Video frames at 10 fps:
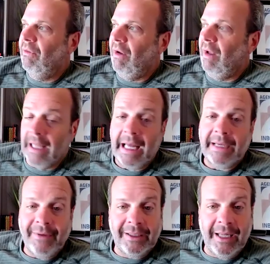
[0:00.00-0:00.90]
a lot
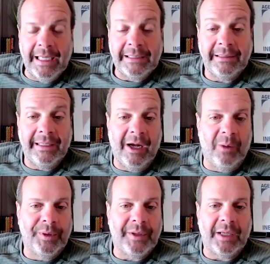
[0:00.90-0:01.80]
of our clients need
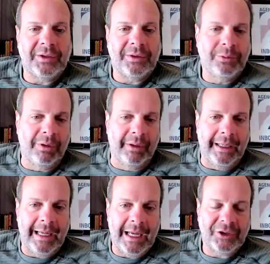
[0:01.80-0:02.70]
help with that story,
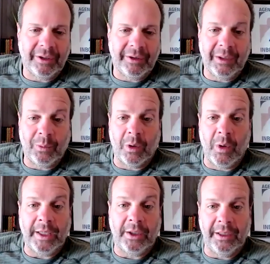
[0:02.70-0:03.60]
and I actually think we're
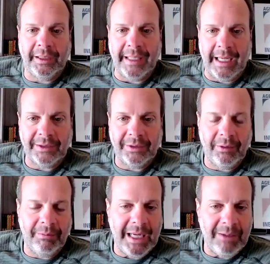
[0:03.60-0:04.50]
quite good at that. So
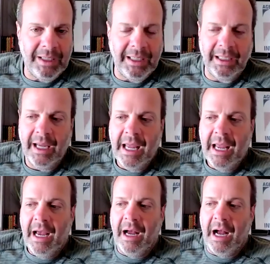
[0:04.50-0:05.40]
there may be
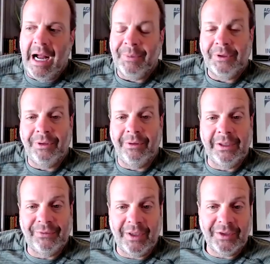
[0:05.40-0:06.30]

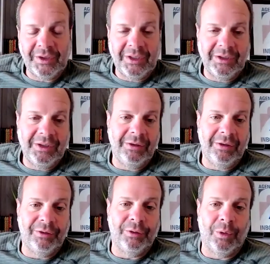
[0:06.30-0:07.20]
opportunities for us to continue
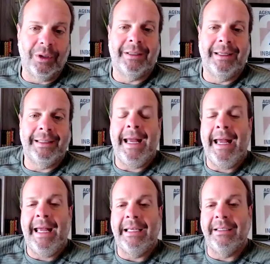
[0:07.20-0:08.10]
to do work like
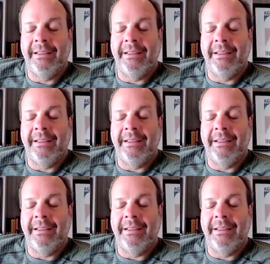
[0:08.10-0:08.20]
that,